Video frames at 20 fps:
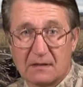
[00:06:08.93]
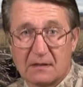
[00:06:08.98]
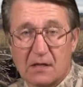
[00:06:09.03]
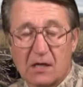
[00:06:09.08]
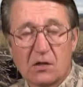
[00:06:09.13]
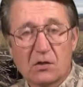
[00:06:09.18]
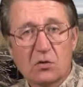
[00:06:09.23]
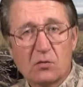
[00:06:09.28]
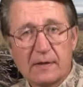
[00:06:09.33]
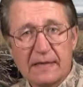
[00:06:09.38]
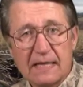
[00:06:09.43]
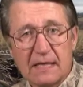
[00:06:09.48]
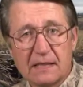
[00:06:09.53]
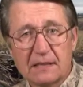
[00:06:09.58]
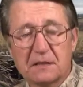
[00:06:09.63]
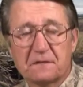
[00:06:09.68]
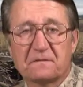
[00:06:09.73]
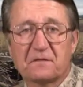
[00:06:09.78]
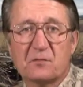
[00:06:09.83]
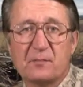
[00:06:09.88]
Although I
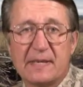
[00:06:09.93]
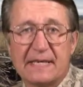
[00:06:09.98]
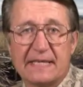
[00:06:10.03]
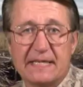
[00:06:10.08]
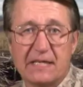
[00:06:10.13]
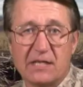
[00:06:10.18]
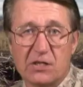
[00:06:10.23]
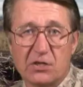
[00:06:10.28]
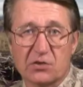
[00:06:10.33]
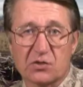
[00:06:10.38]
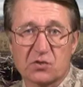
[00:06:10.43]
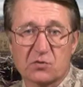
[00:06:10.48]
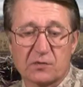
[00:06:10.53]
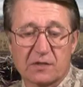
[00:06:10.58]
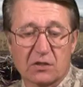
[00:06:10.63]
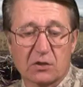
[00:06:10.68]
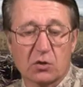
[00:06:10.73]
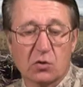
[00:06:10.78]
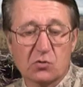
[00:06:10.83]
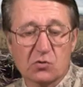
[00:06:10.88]
hunted for many years
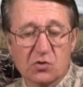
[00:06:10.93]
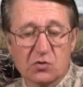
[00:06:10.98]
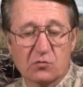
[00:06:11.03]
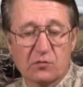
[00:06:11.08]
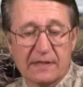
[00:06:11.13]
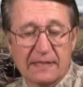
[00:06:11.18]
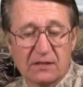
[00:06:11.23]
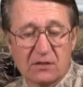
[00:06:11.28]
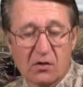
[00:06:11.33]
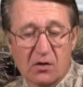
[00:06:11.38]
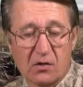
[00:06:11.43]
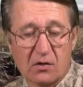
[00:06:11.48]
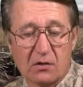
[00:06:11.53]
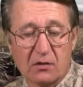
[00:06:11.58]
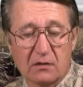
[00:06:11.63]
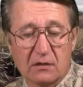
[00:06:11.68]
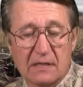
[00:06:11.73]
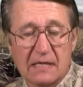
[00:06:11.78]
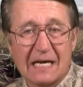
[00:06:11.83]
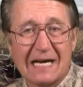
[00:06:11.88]
with a closed reed
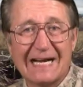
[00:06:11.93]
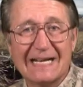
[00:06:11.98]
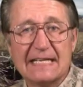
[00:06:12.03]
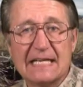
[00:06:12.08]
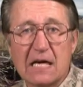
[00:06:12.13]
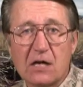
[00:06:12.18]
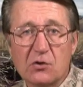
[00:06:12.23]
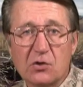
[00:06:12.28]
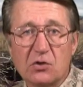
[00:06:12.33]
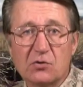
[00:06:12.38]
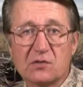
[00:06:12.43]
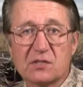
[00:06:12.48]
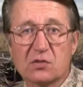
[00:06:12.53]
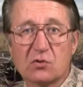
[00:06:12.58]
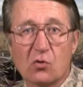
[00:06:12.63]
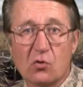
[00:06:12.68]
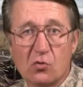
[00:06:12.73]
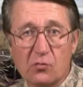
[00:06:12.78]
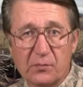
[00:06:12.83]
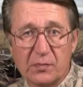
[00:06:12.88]
call, I now use
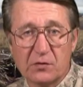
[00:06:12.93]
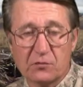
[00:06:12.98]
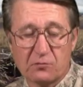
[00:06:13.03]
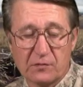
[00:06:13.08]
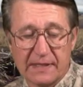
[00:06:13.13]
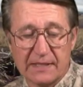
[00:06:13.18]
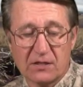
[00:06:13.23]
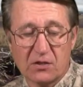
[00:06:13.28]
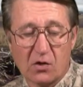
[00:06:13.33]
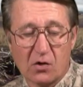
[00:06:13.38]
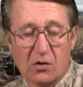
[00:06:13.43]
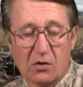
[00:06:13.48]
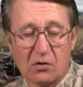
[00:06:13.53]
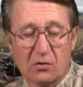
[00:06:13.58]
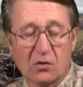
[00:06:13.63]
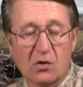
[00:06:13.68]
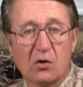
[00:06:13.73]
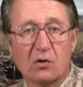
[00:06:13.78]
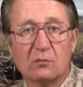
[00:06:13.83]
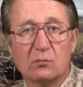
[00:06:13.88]
an open reed
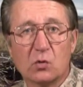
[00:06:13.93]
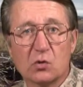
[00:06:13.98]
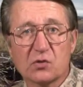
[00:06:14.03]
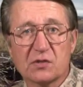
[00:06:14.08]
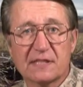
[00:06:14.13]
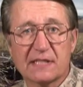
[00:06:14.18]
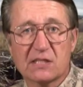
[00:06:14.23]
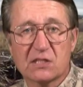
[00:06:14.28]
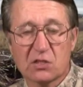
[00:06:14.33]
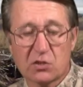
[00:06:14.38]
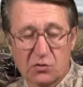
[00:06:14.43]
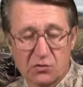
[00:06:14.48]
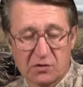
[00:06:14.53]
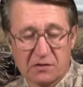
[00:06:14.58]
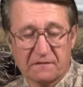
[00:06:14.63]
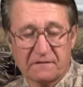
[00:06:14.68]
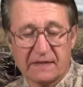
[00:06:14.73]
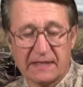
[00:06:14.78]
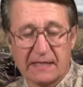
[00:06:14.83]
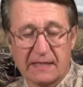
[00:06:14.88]
call almost
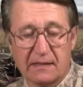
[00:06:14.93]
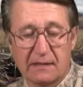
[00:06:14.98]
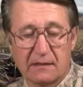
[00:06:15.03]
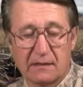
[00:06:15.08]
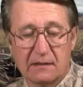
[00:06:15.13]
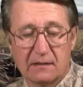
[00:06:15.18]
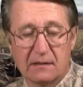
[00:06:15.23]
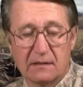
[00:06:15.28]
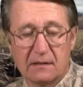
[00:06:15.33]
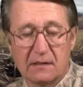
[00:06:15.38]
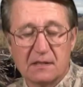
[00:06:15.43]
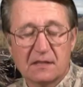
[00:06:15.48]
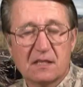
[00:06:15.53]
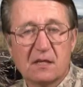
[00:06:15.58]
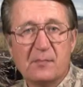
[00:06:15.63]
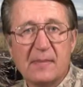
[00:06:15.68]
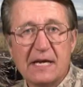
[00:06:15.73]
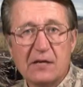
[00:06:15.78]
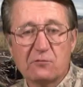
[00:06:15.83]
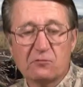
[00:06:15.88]
exclusively.
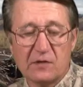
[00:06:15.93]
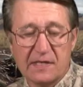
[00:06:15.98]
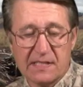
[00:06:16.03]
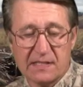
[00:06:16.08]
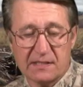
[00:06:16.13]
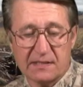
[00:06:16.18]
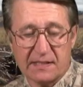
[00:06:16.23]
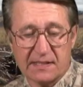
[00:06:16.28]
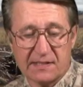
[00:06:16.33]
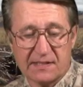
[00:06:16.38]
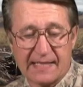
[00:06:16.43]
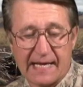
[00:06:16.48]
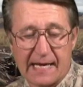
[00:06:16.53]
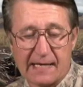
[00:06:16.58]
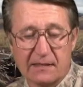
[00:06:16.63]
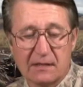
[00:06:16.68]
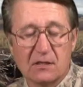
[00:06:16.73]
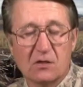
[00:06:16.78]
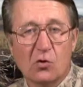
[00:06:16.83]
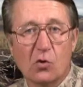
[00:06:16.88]
The main reason is
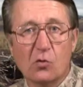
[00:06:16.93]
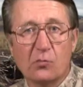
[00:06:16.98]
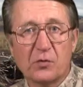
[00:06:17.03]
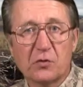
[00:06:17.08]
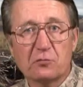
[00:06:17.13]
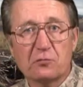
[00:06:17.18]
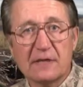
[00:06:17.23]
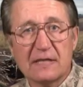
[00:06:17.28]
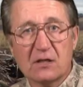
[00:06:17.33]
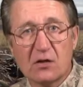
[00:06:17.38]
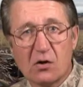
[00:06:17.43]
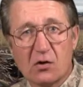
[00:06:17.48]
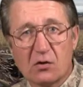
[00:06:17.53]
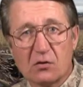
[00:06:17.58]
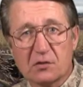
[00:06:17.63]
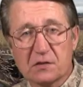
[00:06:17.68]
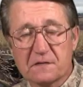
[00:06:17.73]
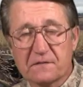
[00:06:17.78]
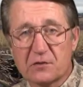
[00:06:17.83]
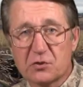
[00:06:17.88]
that open reed
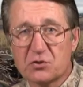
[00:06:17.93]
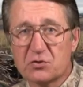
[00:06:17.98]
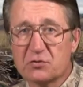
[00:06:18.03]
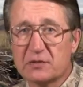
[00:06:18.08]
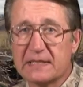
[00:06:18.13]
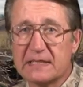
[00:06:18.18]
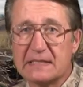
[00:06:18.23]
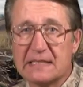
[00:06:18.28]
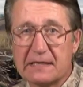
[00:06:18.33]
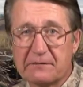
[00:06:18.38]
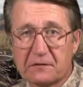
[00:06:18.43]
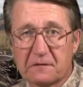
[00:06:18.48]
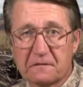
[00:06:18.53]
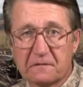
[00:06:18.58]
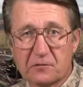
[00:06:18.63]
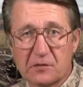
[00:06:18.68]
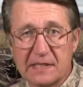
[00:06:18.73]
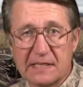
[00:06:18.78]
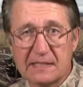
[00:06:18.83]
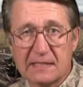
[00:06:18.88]
calls virtually never
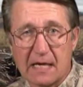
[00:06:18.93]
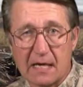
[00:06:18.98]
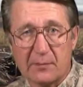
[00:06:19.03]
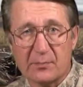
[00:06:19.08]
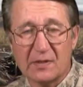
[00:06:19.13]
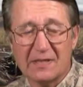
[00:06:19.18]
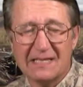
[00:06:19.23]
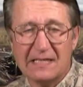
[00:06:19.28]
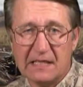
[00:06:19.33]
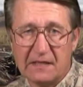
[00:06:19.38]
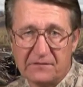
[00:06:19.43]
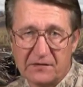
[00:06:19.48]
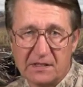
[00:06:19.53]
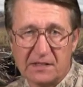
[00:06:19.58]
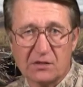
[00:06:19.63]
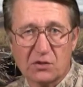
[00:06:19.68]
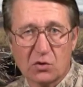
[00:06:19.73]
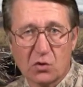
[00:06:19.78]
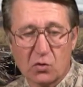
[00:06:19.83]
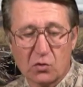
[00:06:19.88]
freeze up, even
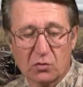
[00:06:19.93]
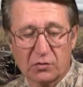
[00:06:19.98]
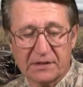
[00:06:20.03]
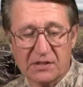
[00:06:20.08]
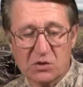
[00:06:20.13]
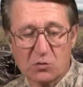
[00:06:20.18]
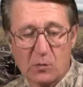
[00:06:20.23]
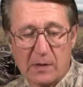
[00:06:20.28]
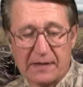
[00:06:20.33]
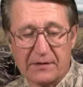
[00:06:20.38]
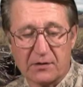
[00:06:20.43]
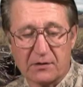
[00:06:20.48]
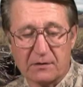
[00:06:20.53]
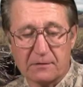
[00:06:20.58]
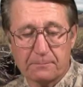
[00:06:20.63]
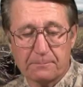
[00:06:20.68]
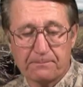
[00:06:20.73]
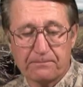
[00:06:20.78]
in the coldest weather.